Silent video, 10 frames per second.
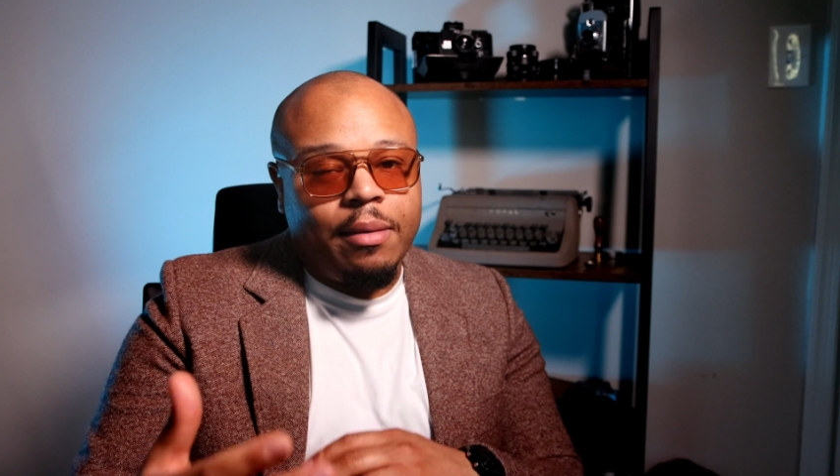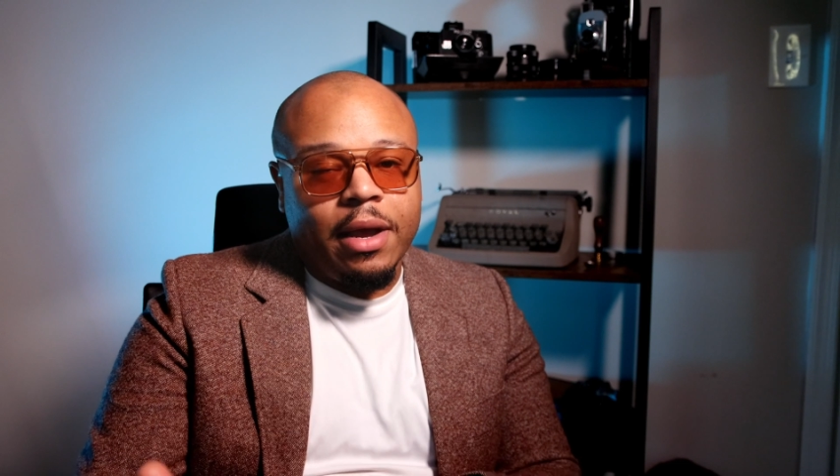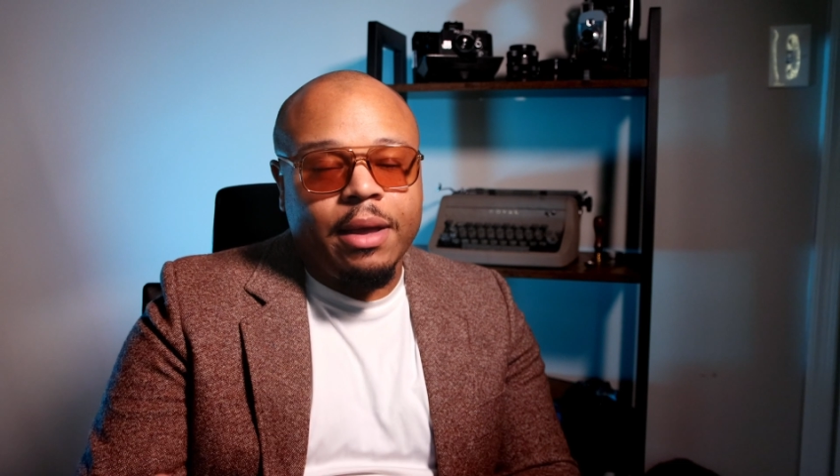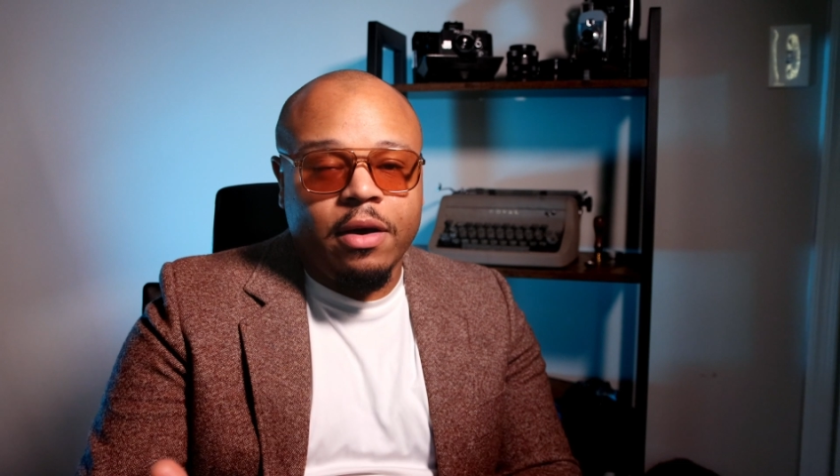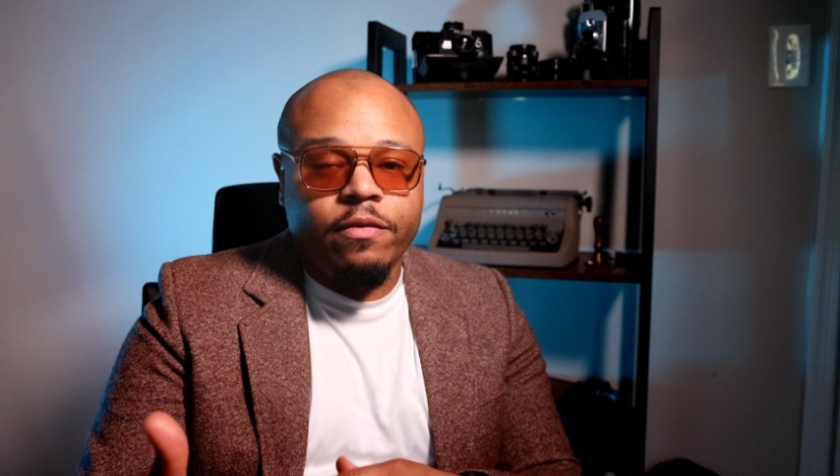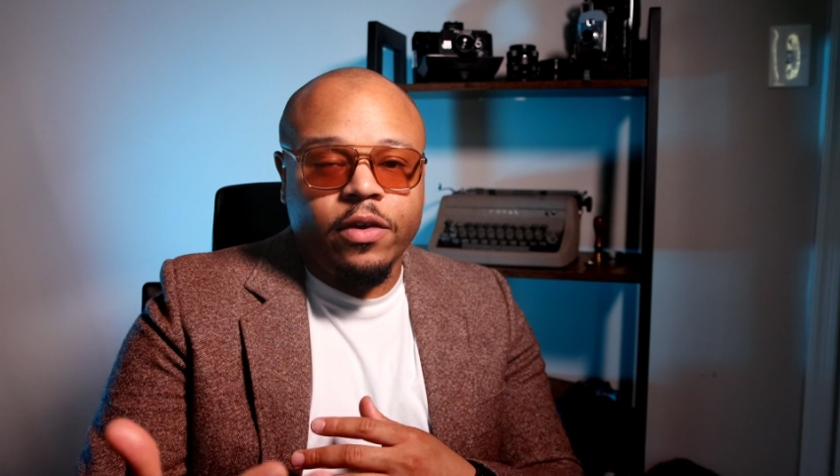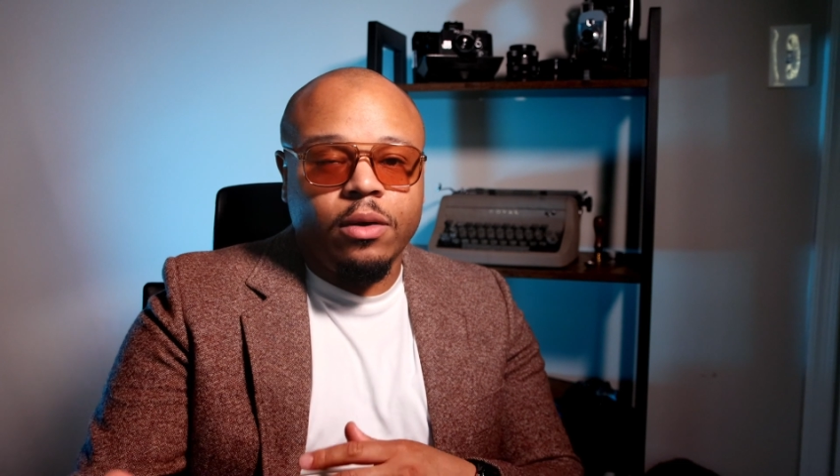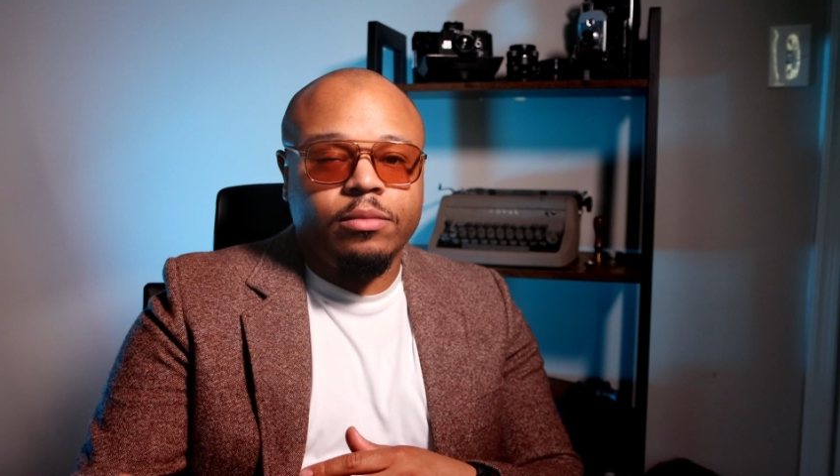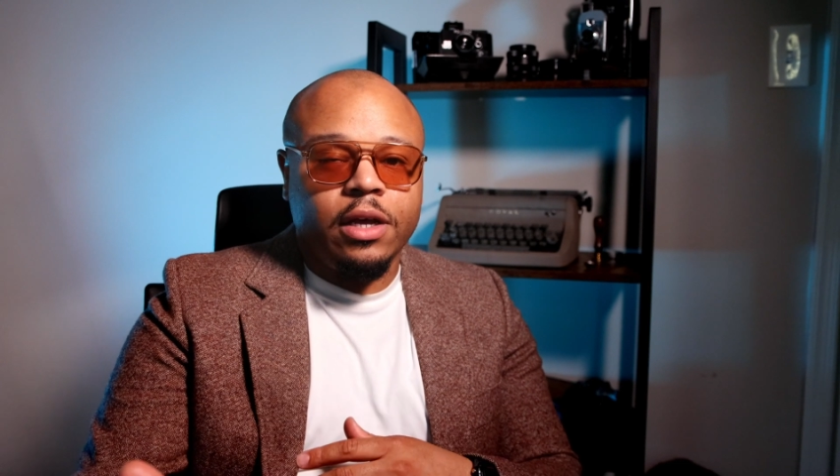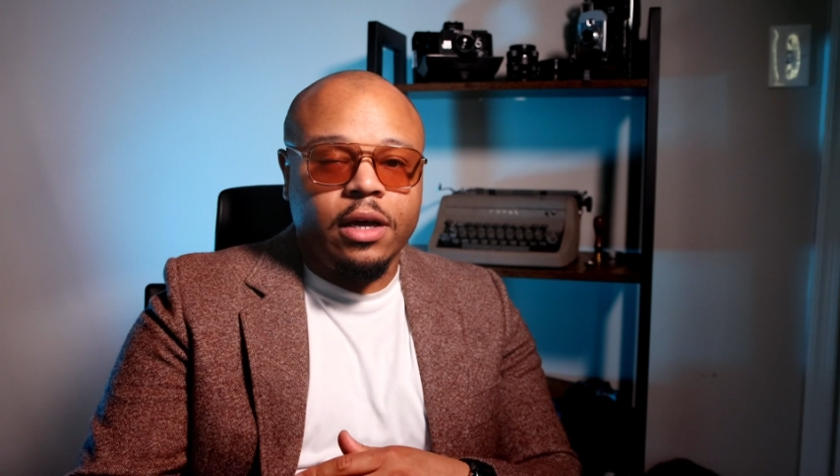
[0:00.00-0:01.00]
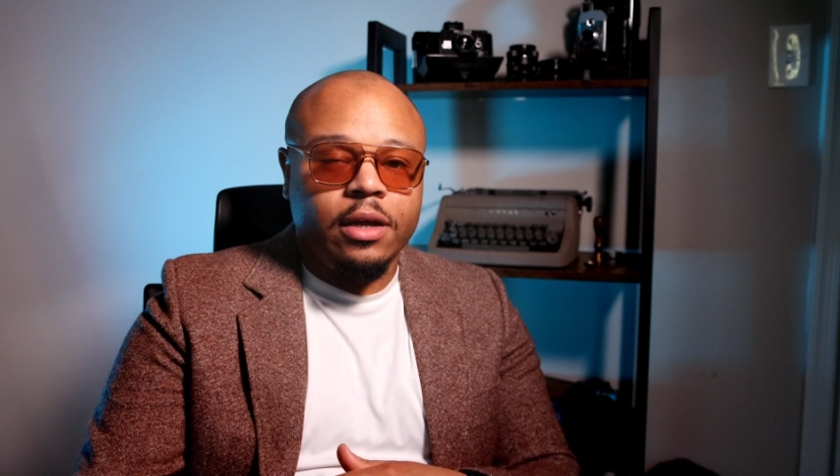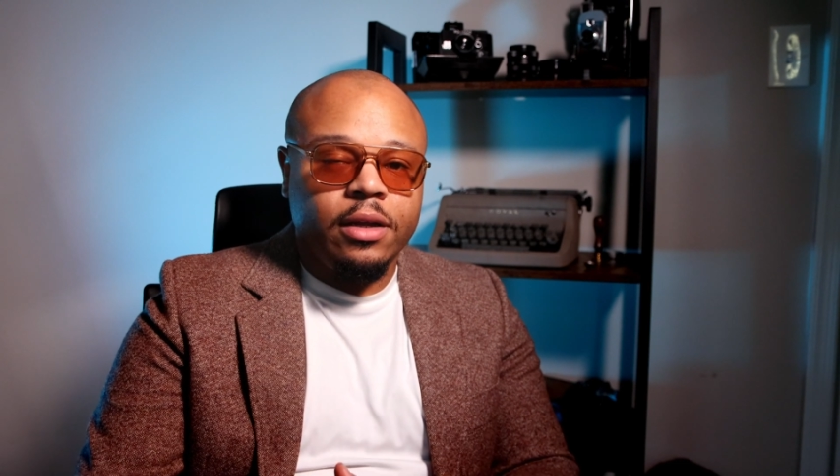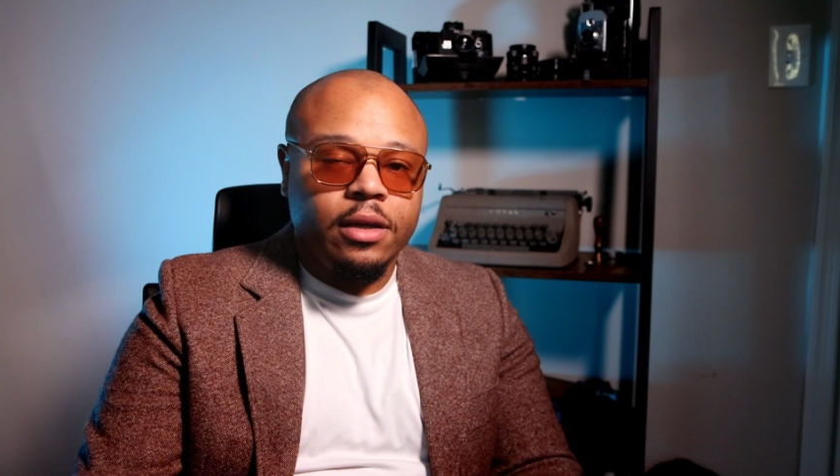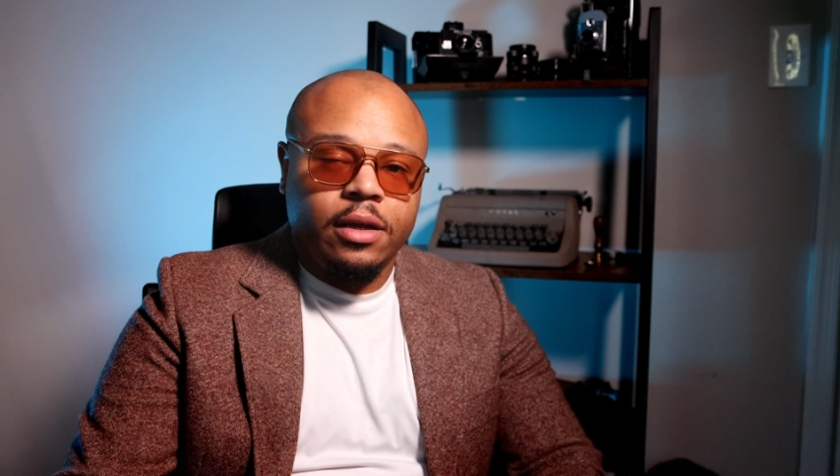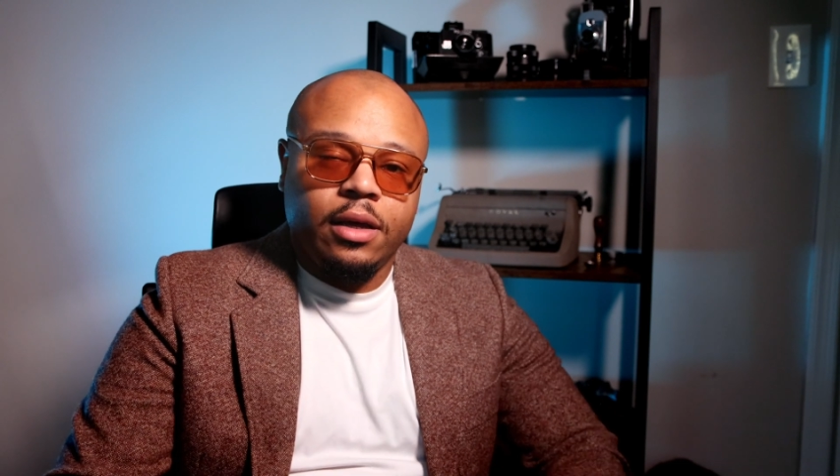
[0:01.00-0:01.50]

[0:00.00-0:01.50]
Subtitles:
time I get my film done